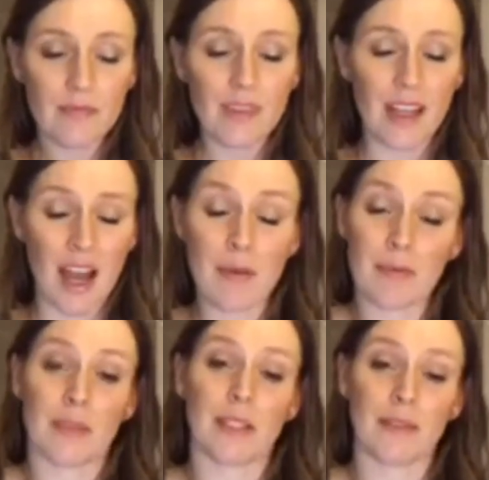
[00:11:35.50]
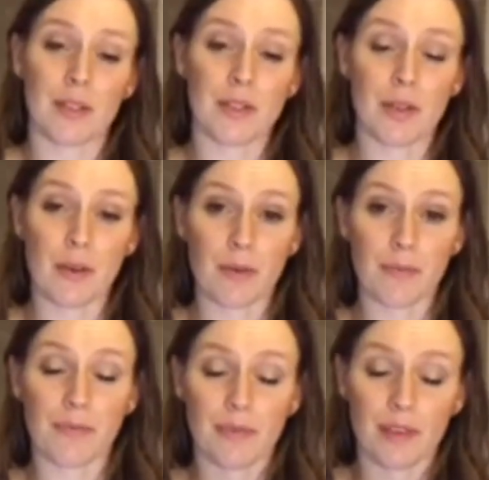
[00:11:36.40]
I'm a believer, so
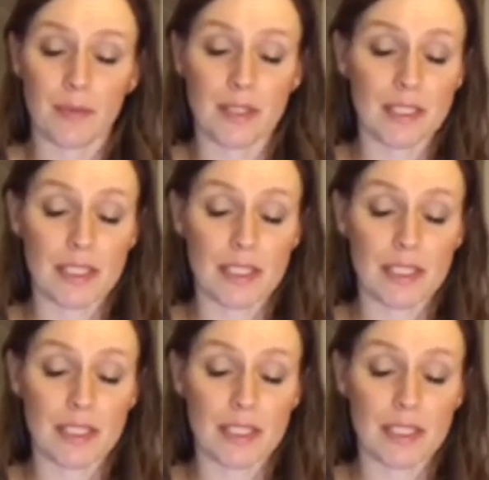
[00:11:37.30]
I'm just going to